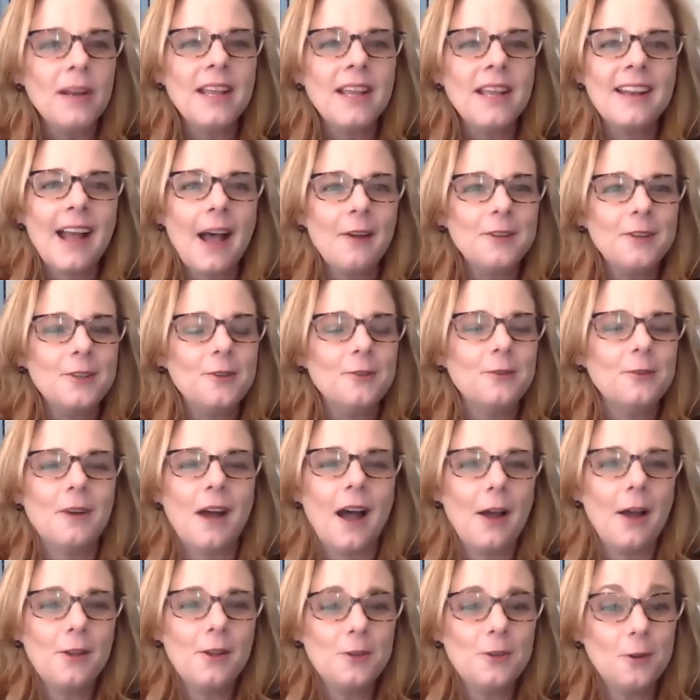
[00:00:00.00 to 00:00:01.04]
and how
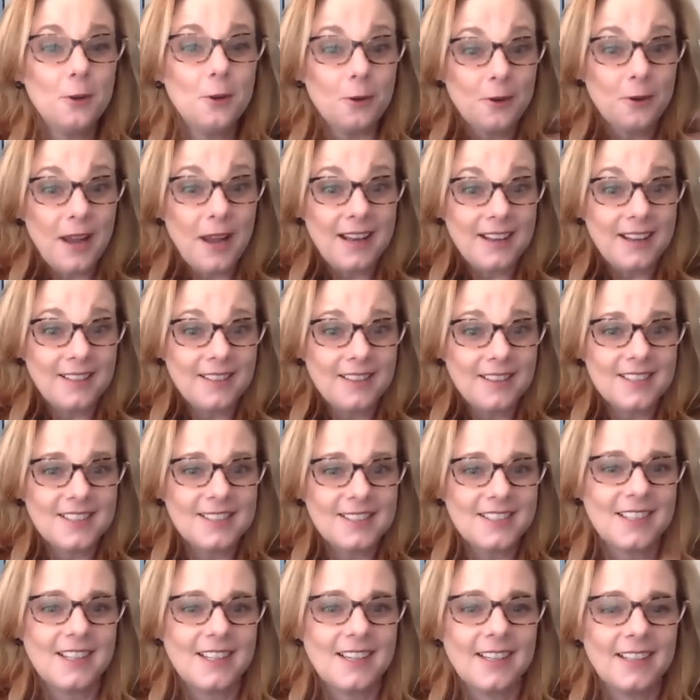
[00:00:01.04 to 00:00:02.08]
you created this
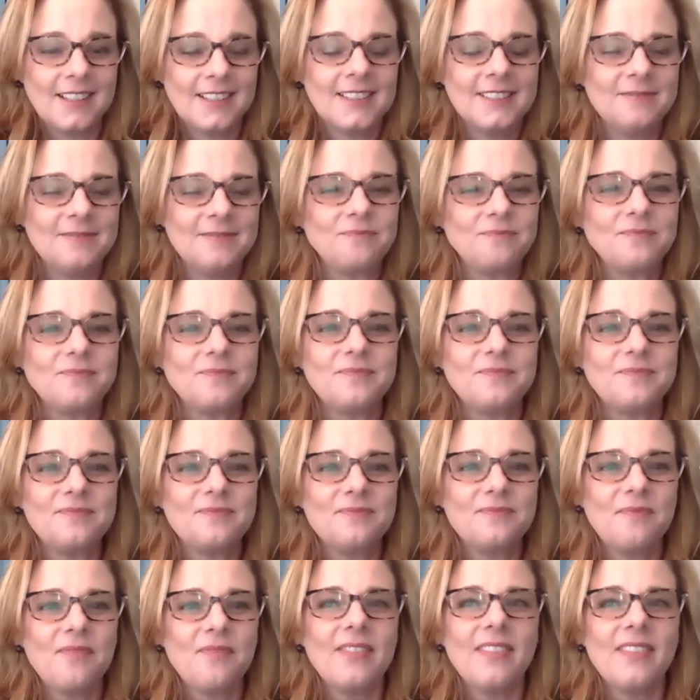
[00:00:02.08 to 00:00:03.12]
thing.
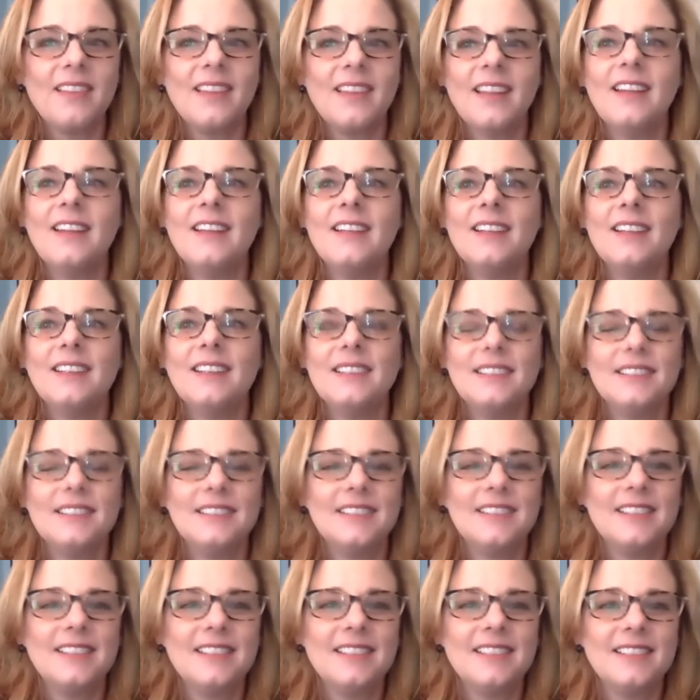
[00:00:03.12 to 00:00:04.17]
That's a great question
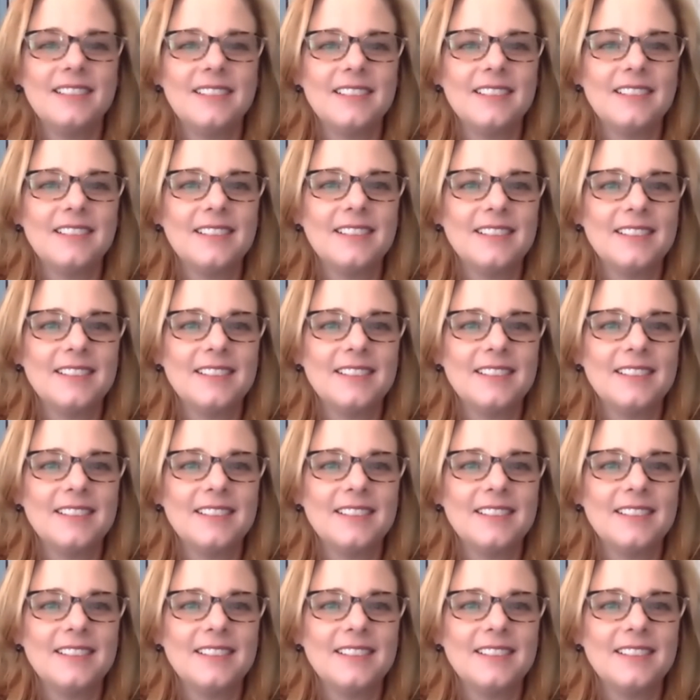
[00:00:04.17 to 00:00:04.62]
that I hate.